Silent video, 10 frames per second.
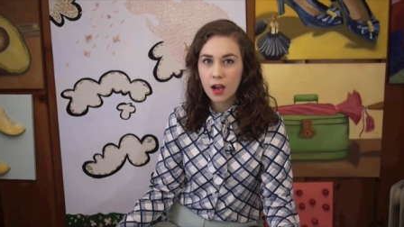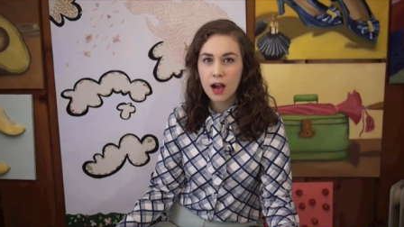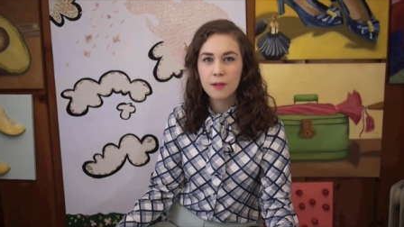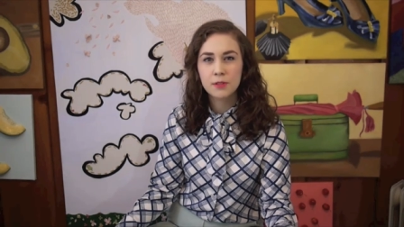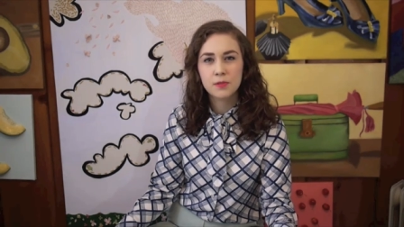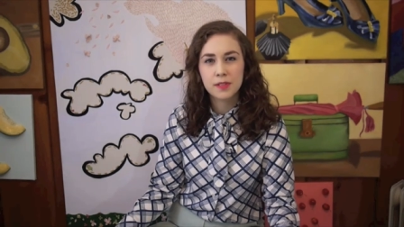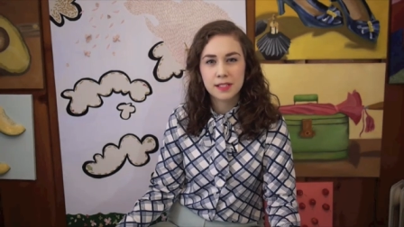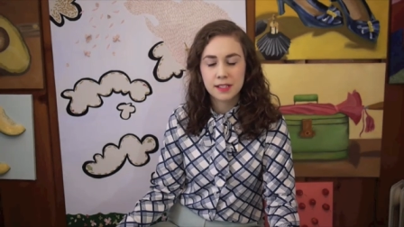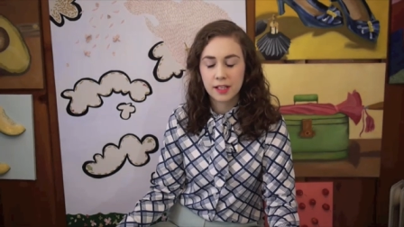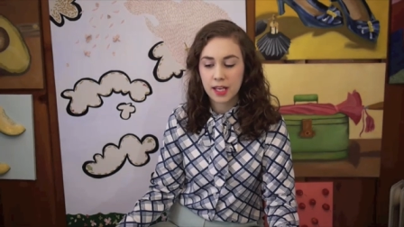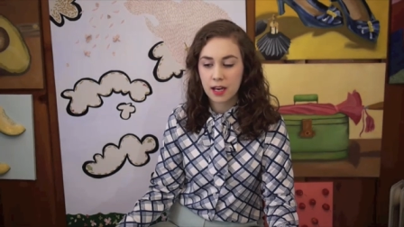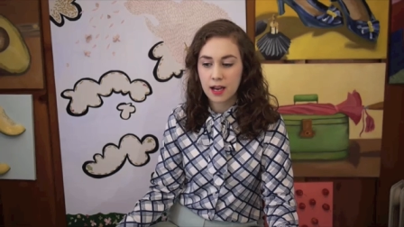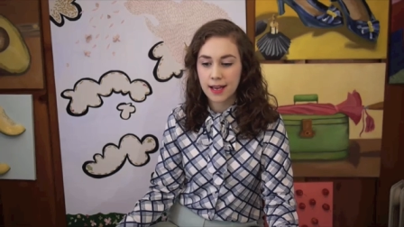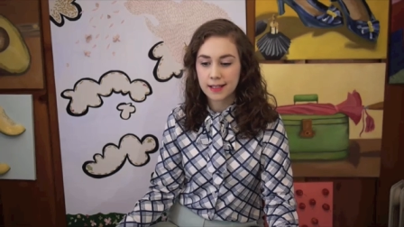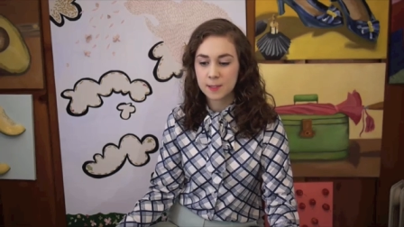I was really silly and
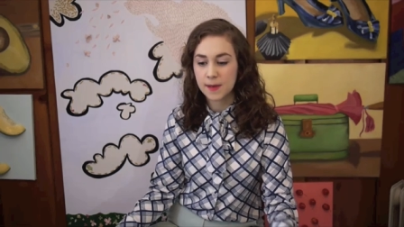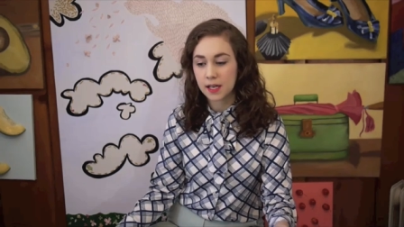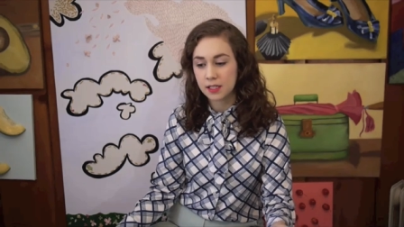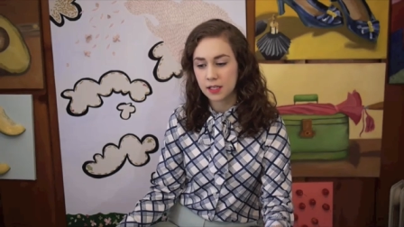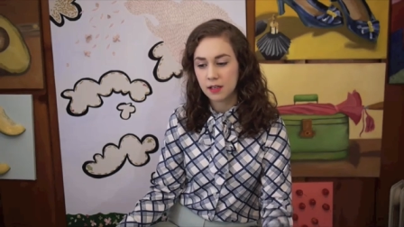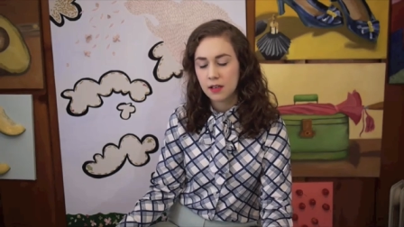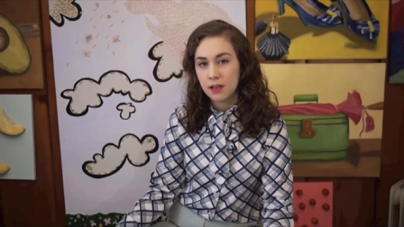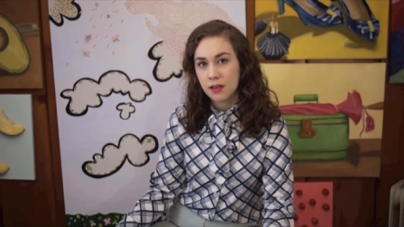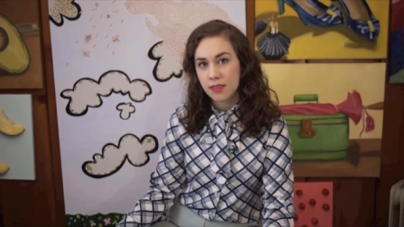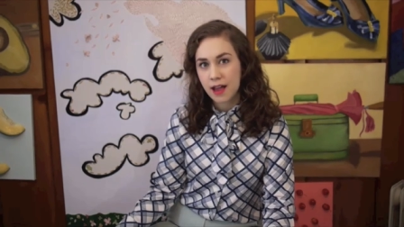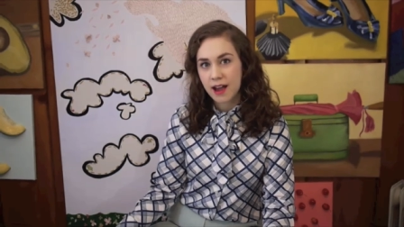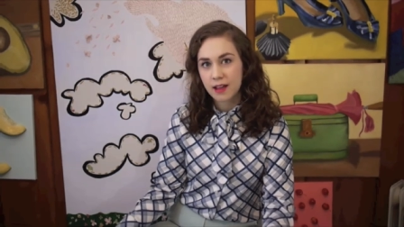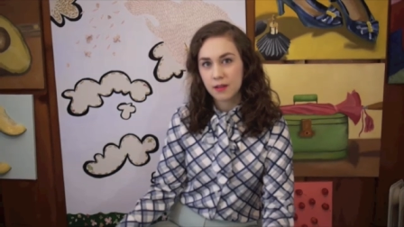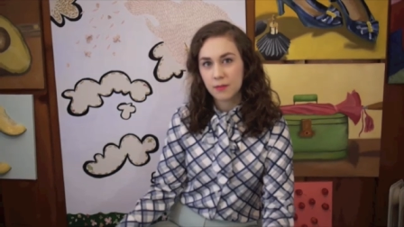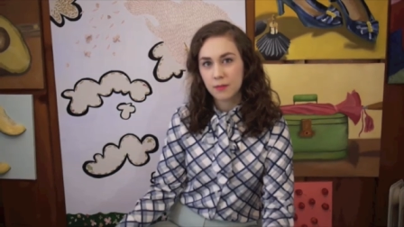I expected
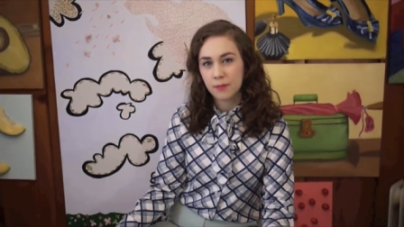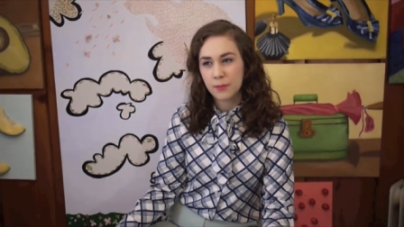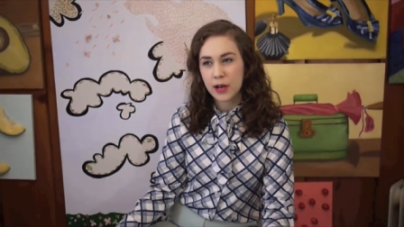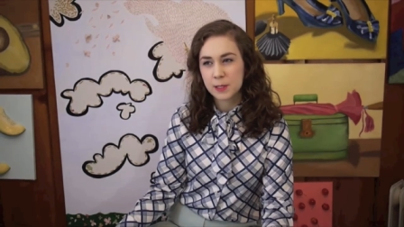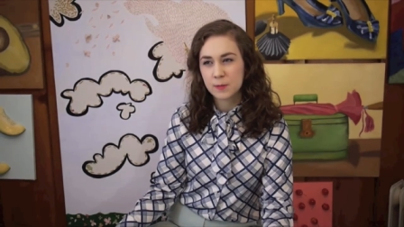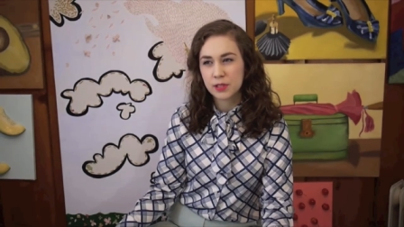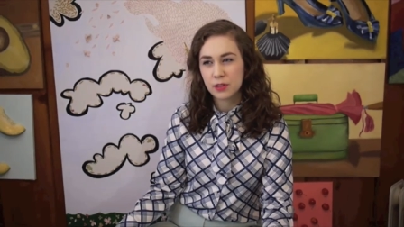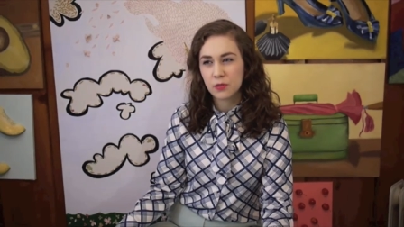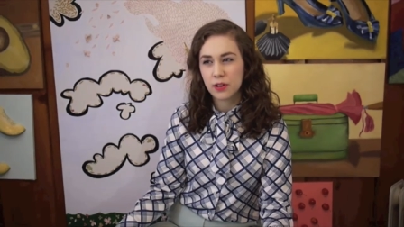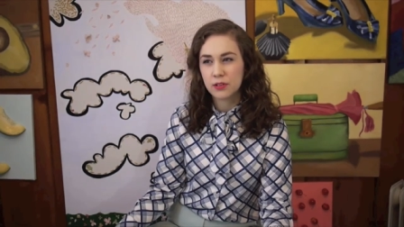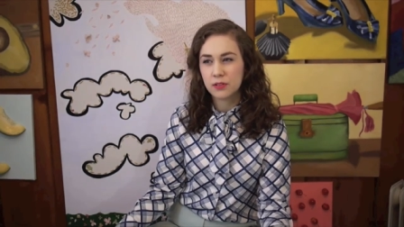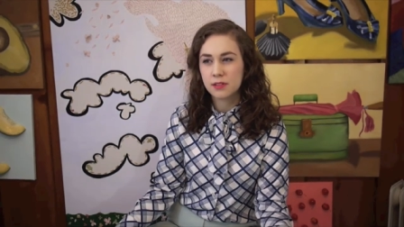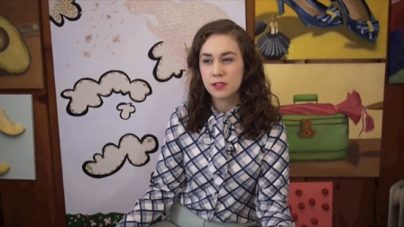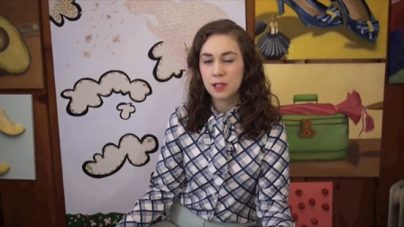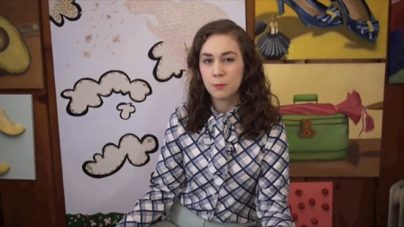that possibly Lori
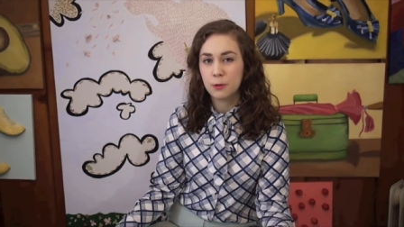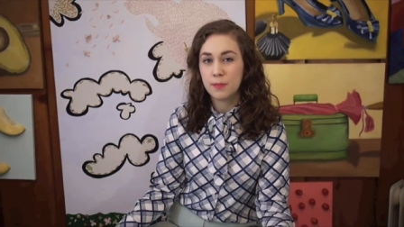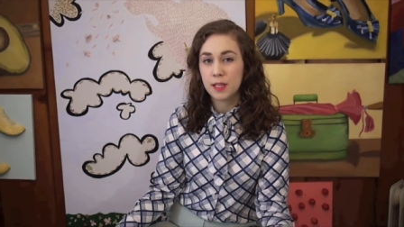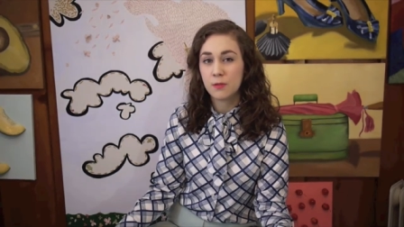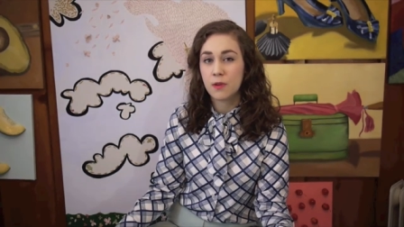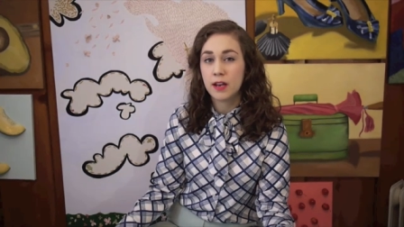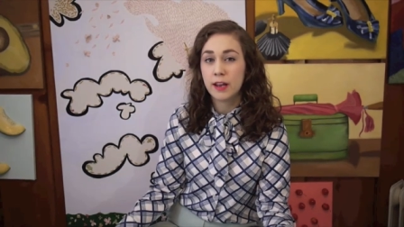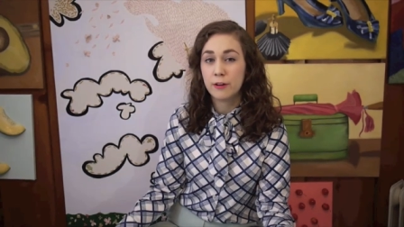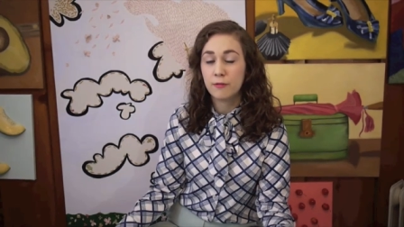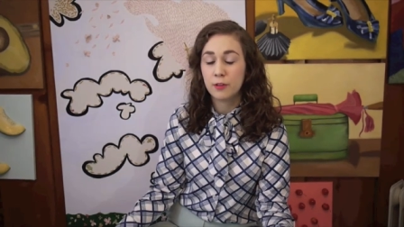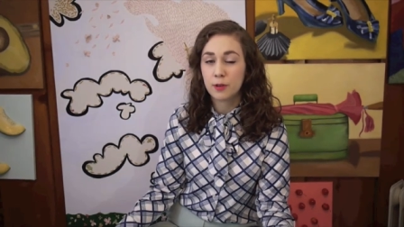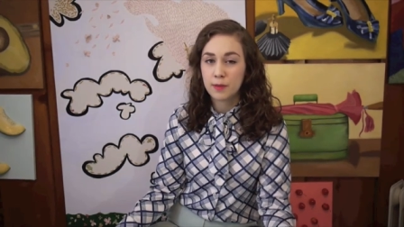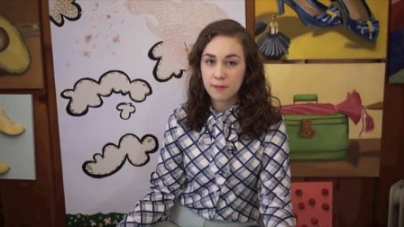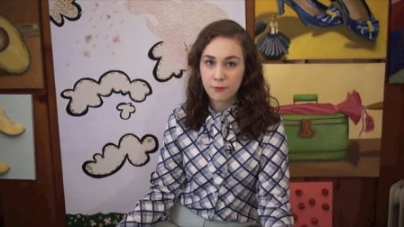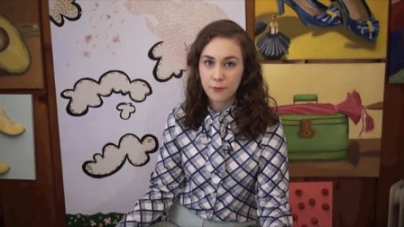Goldstein would be the one interviewing
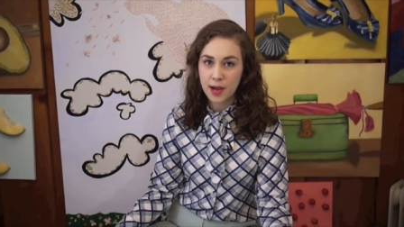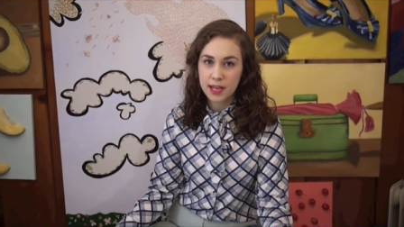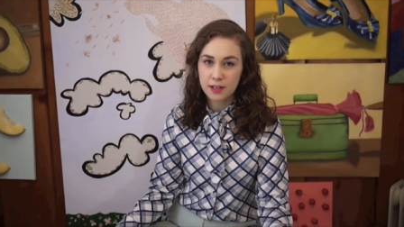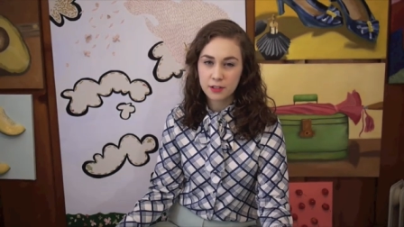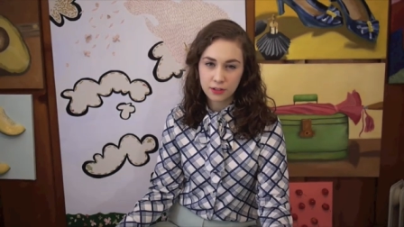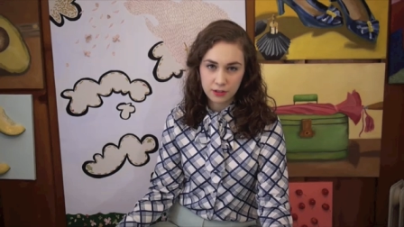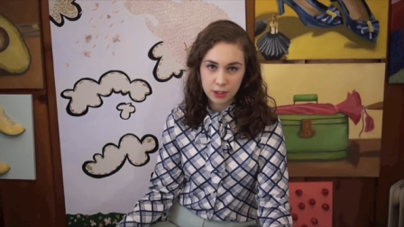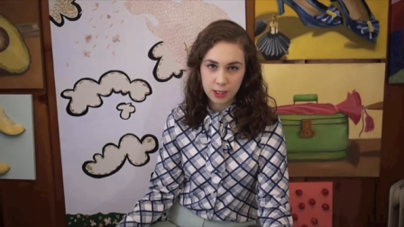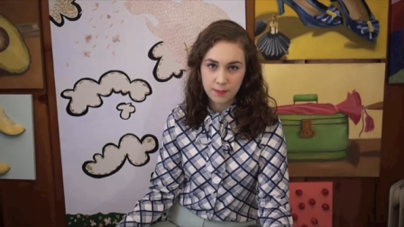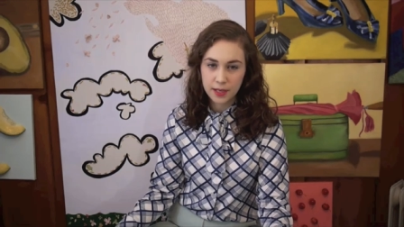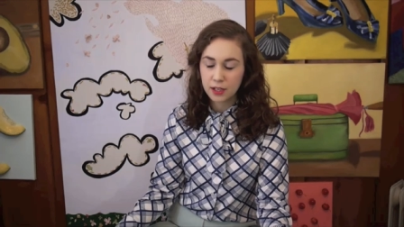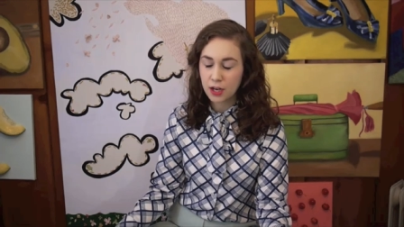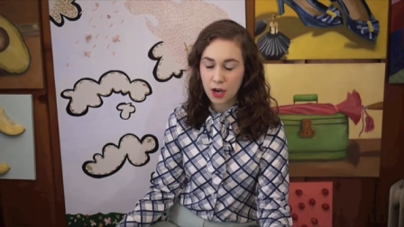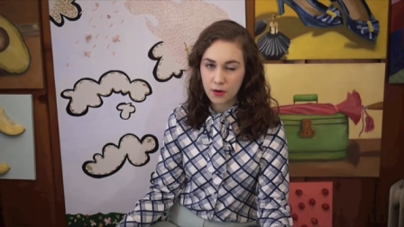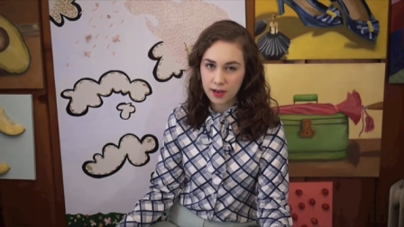me for my internship, but
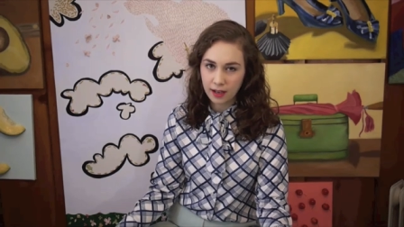no,